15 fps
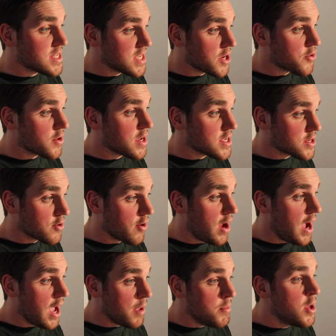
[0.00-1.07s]
serious
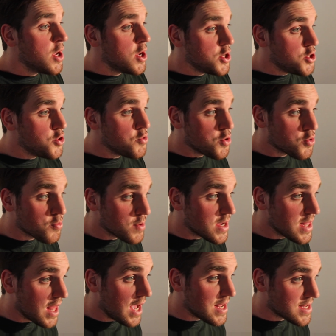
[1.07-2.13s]
crime. Do you
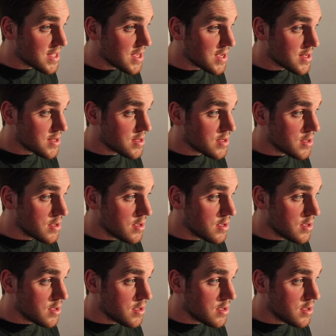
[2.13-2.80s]
realize this?